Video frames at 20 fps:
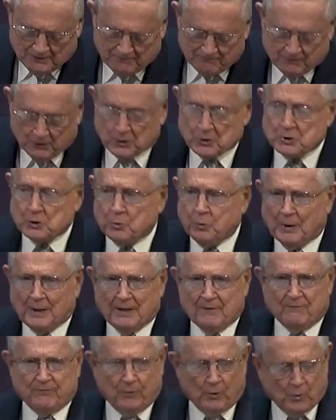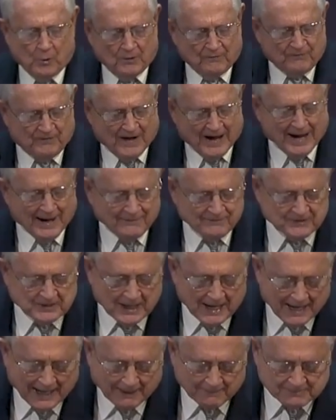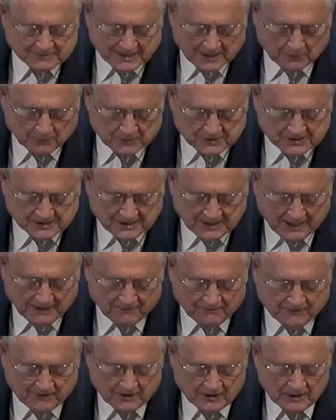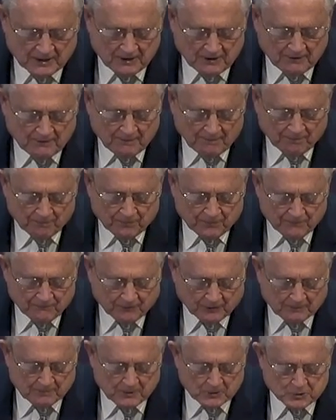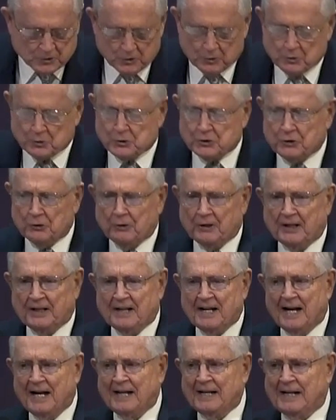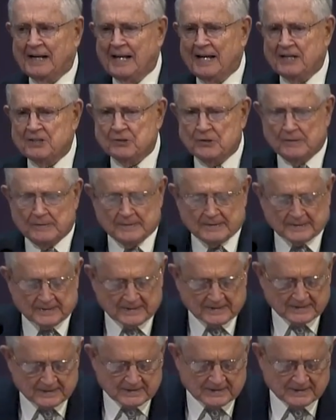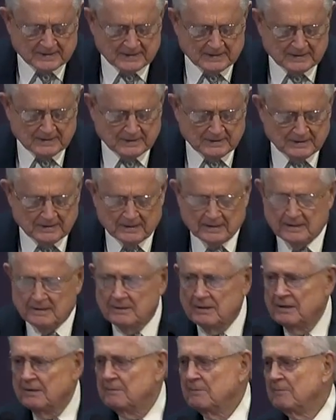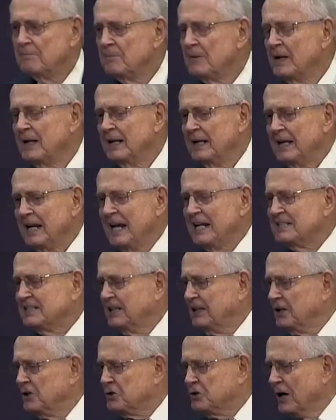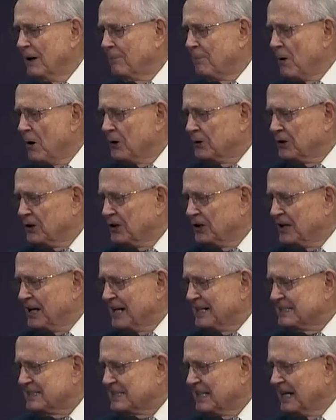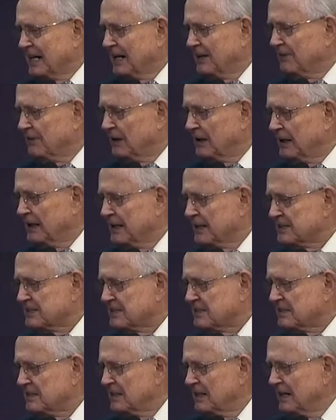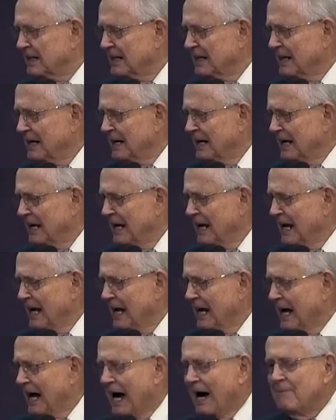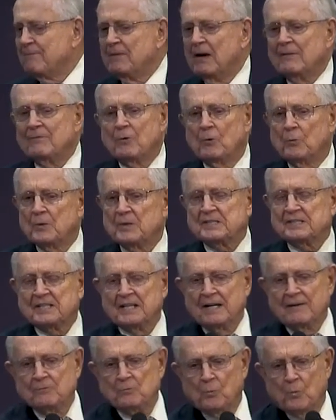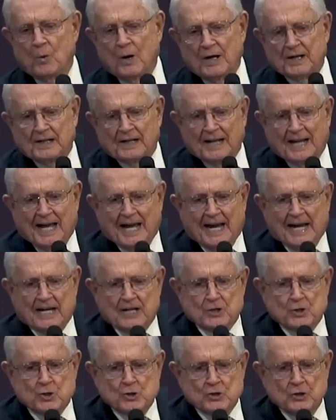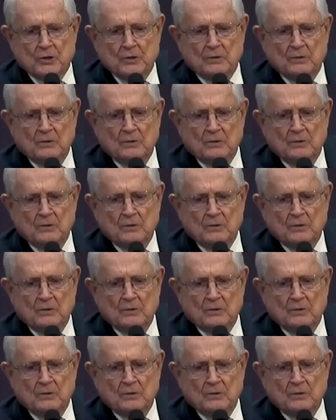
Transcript: Verse 24, 5 times I received from the Jews 39 lashes. Easy to jump onto the next thing in the list. I've never received one lash.